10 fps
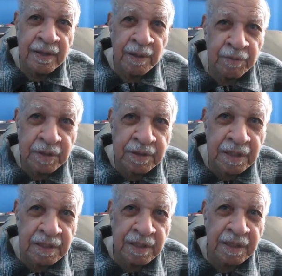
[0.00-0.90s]
I'm just
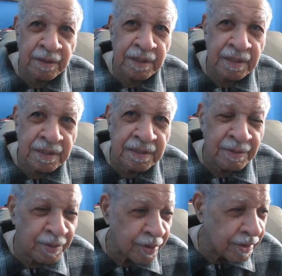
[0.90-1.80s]
saying how he said it,
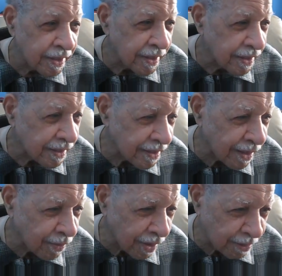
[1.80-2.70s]
you know. And
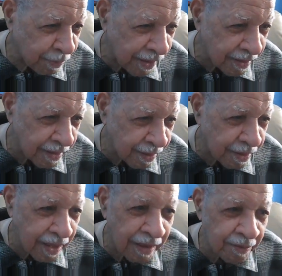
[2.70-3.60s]
I went back there and
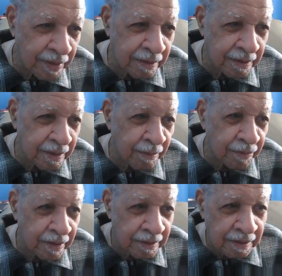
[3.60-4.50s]
Sam
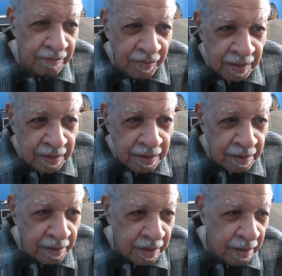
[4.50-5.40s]
was
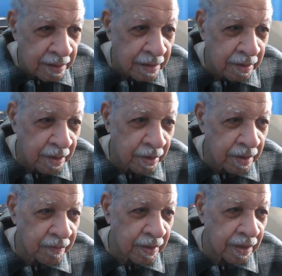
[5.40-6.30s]
getting scared, thought
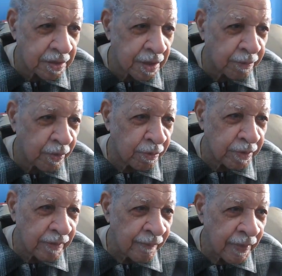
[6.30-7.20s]
he was going to jump on
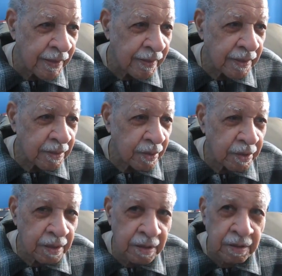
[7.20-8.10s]
me,
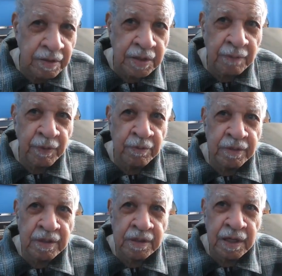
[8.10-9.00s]
because he could have jumped on
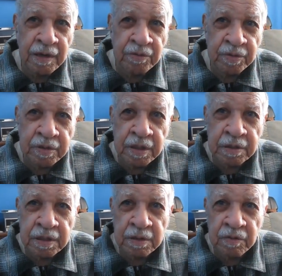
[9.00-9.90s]
me and said I was
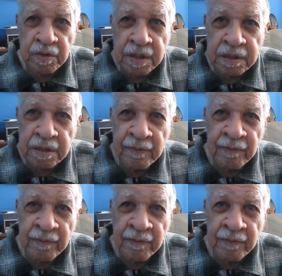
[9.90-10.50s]
resisting arrest.